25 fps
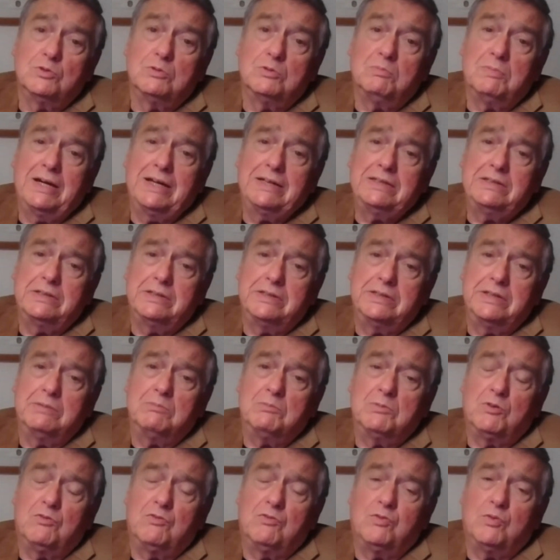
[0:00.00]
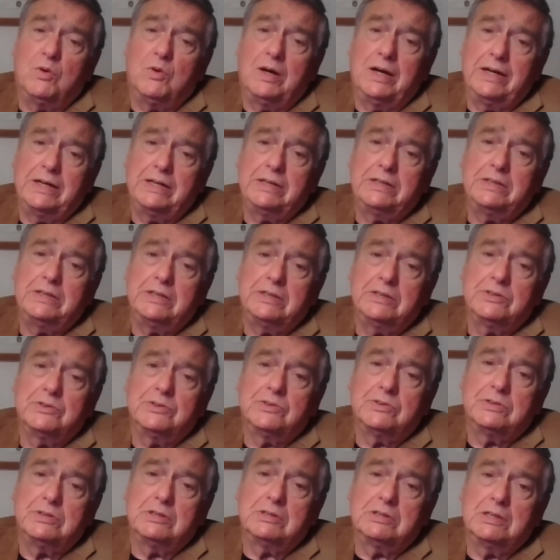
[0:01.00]
reminded them of why it
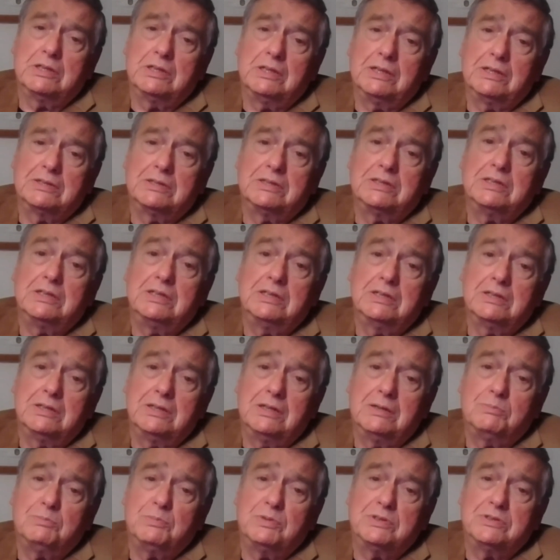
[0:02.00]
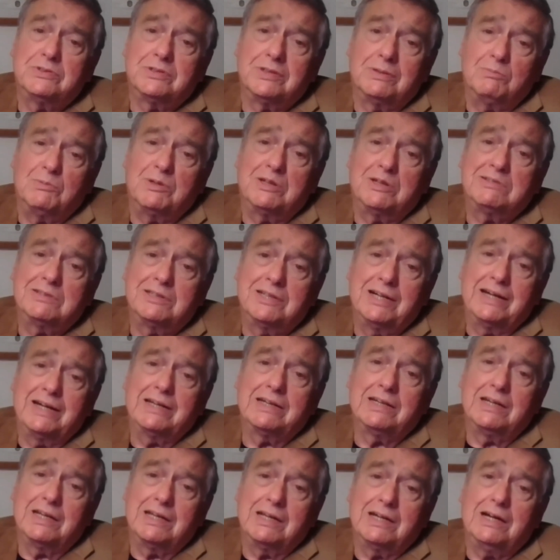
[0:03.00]
is that they like to get up at some
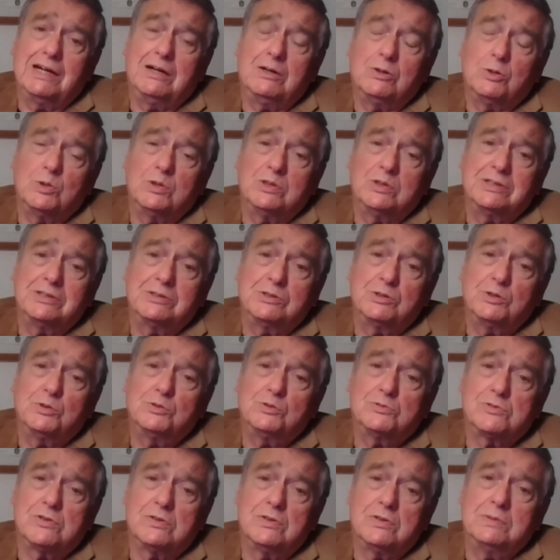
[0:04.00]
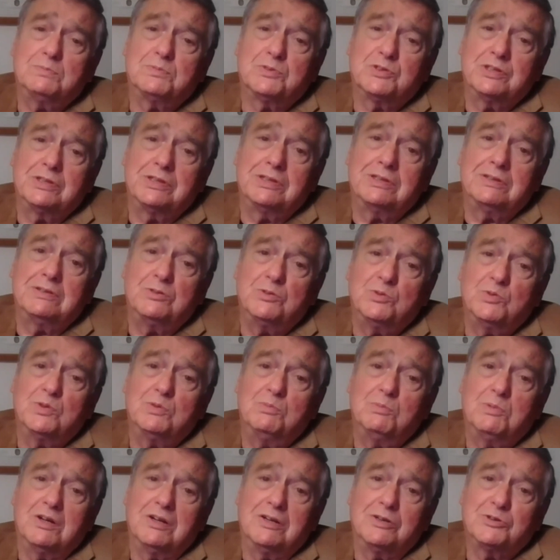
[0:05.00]
ungodly hour and go traipsing into
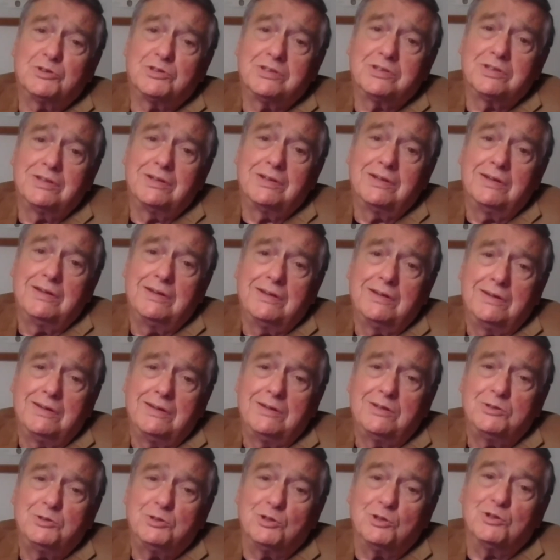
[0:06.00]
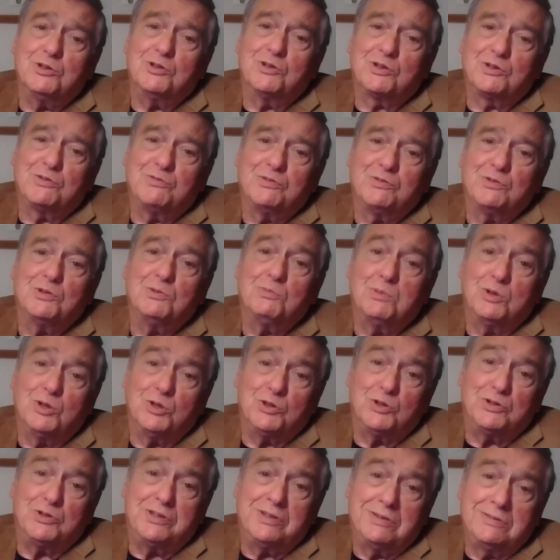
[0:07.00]
a marsh to look for a
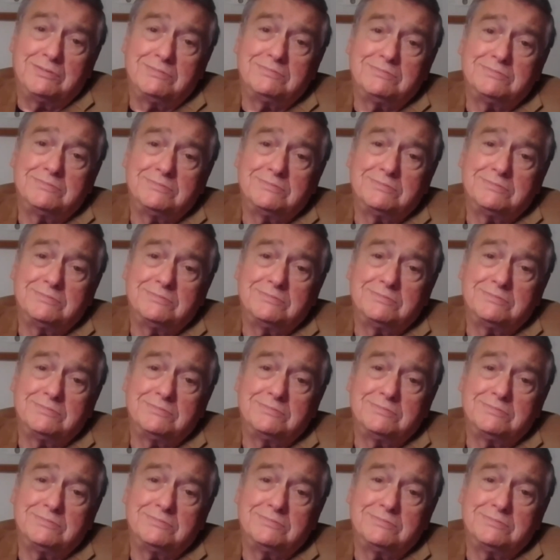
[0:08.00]
bird.